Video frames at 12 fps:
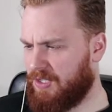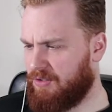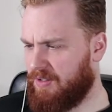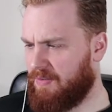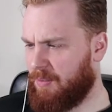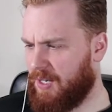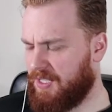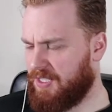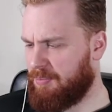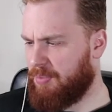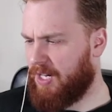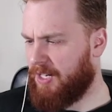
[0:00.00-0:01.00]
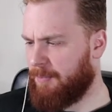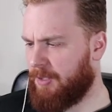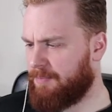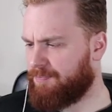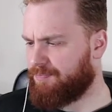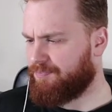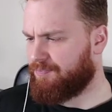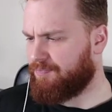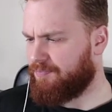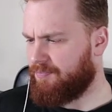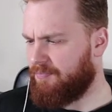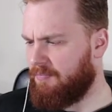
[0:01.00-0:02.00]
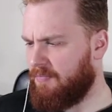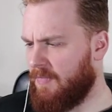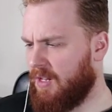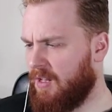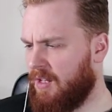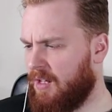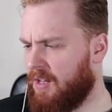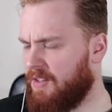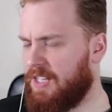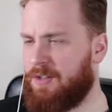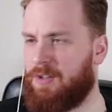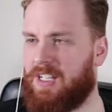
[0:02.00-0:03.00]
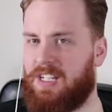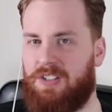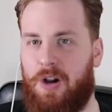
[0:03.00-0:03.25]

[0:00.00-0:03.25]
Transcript: the street from Gus's Pub. They do like